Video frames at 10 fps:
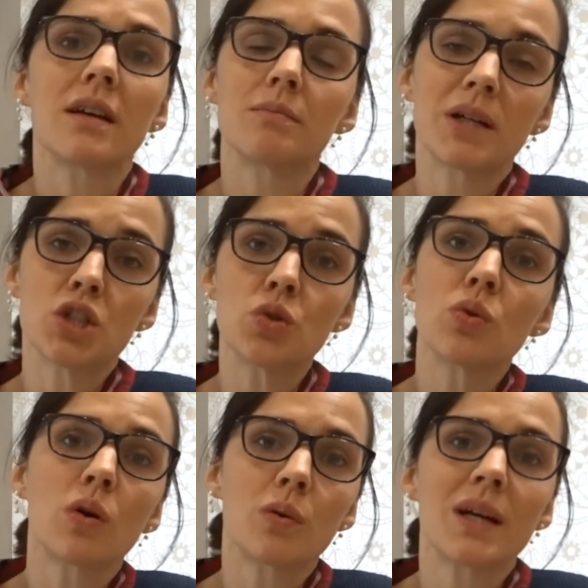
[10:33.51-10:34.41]
But do
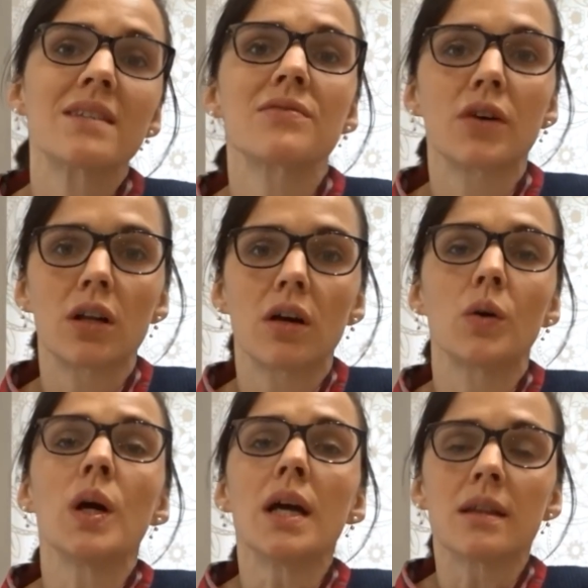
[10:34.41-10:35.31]
always
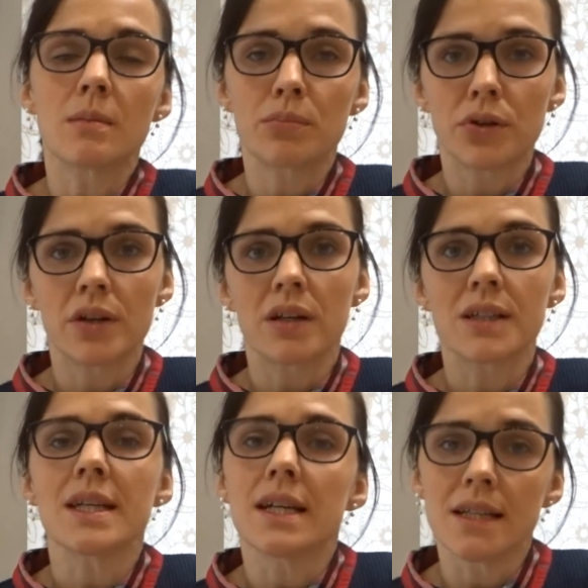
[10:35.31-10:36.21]
follow the
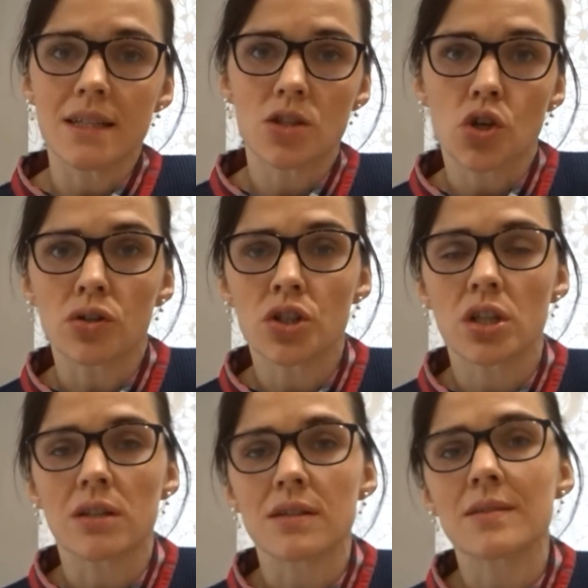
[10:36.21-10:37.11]
product
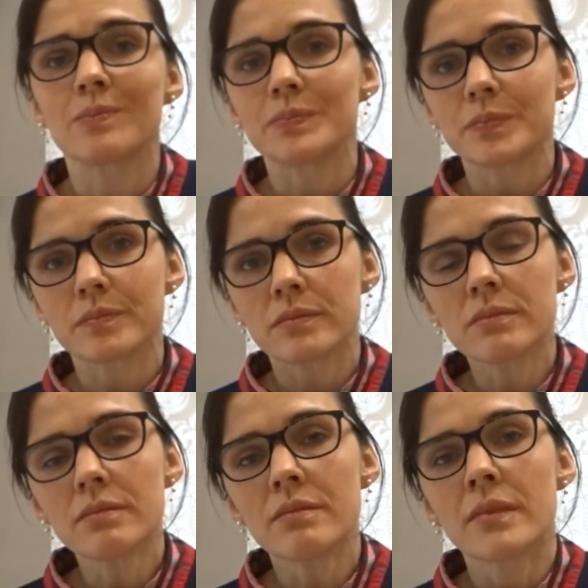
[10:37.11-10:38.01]
instructions.
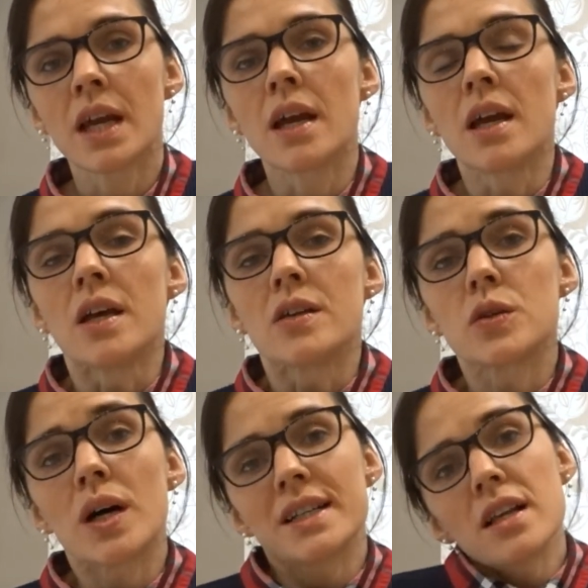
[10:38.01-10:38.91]
So
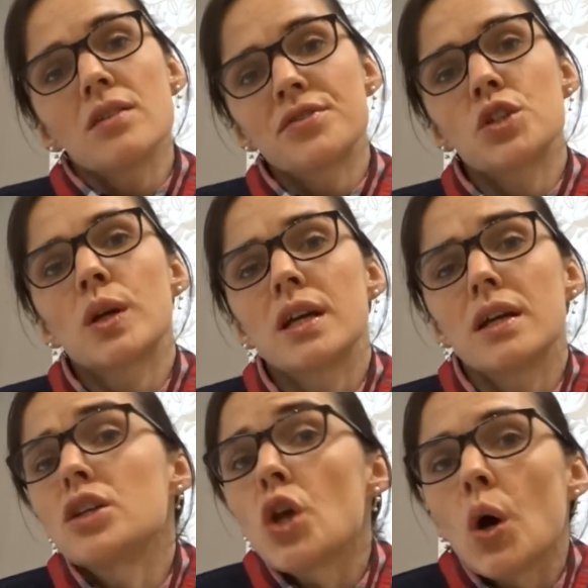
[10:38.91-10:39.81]
I'd love to
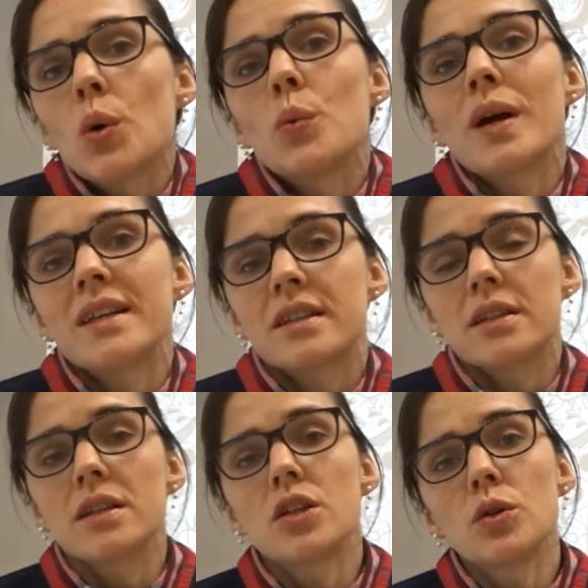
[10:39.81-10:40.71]
know whether
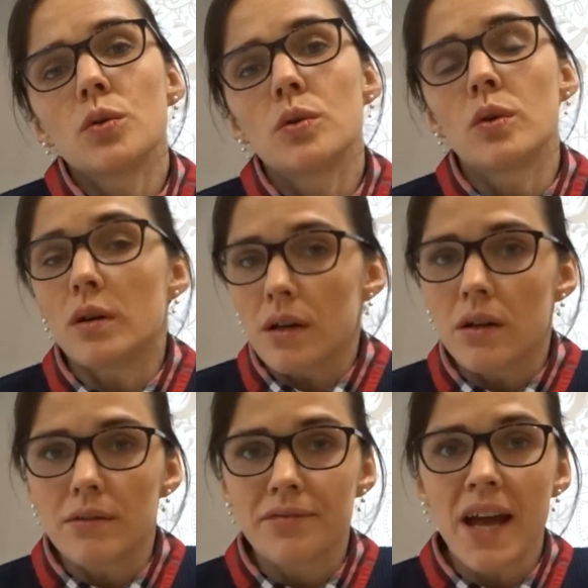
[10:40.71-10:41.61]
you
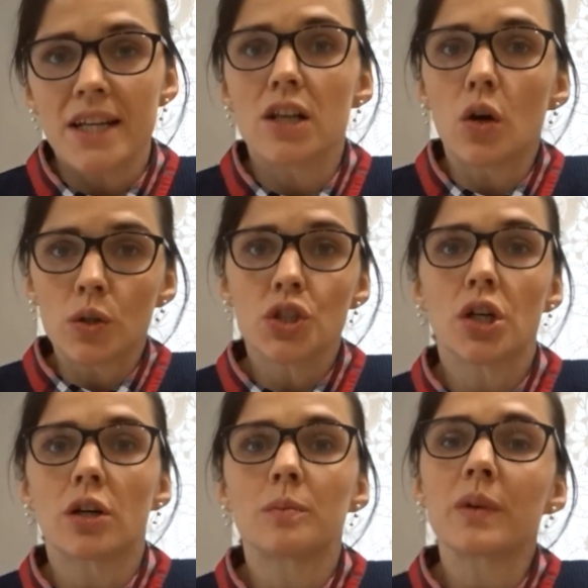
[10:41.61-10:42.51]
fed long
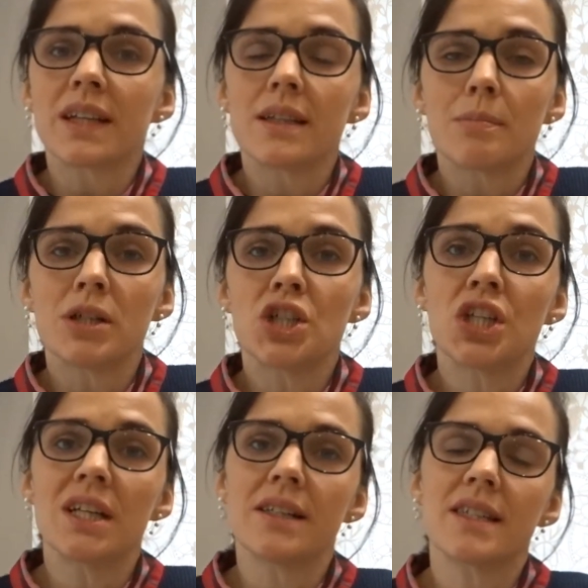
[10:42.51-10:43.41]
term with nipple
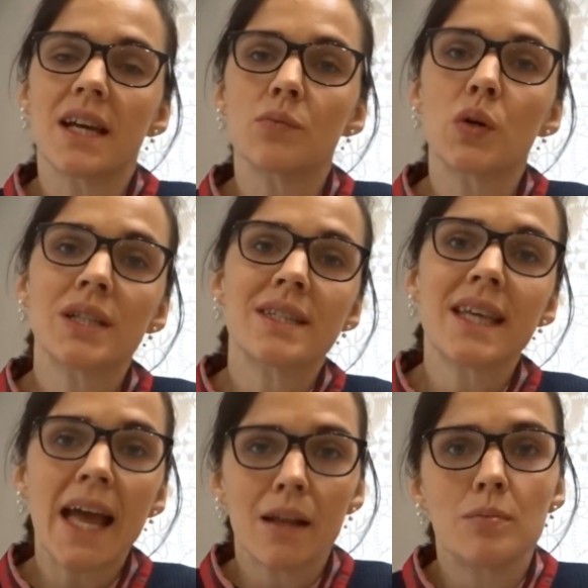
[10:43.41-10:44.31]
shields and what has
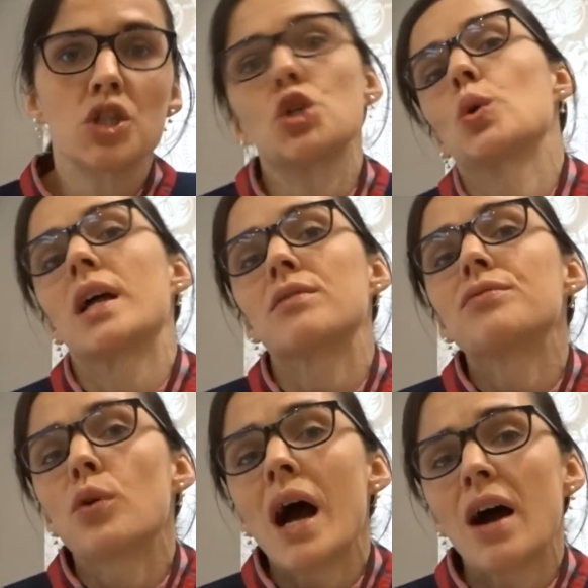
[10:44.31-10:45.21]
helped you, and
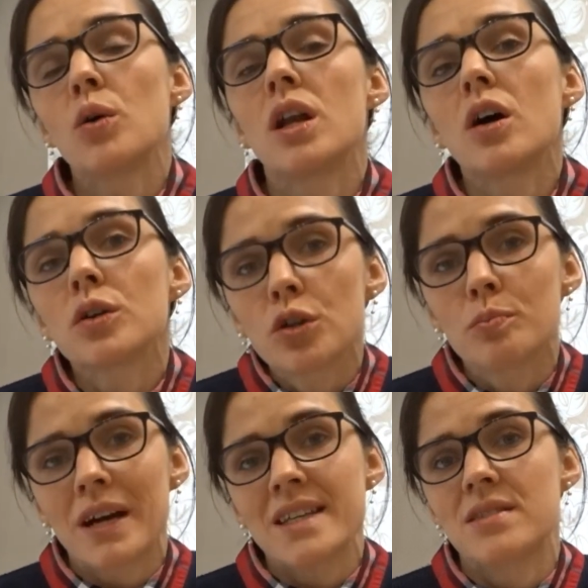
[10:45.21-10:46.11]
for how long you
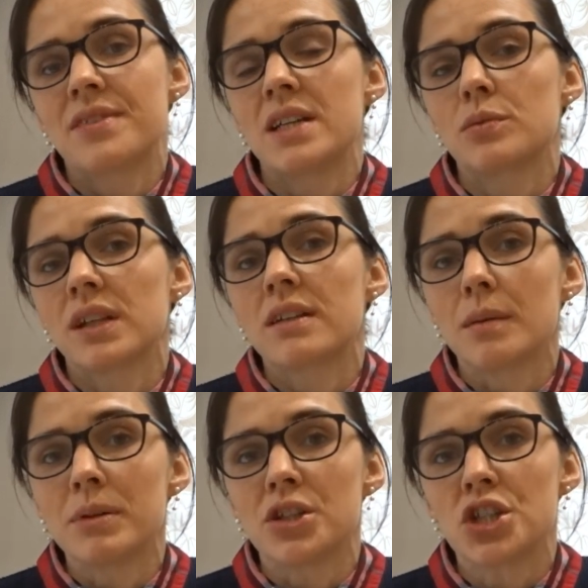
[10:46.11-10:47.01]
breastfed with
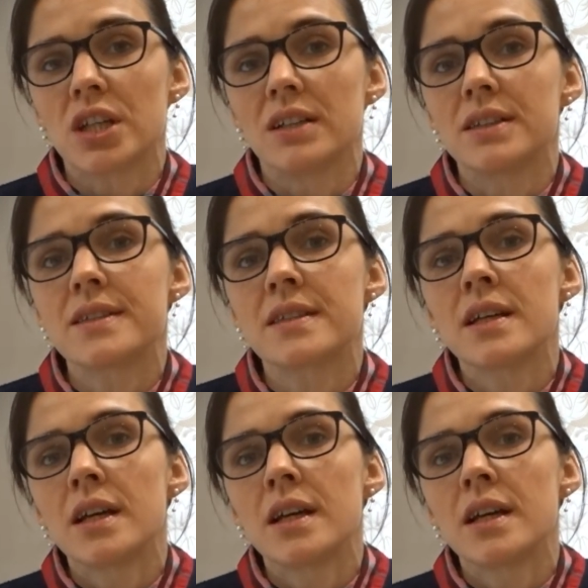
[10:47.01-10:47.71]
nipple shields.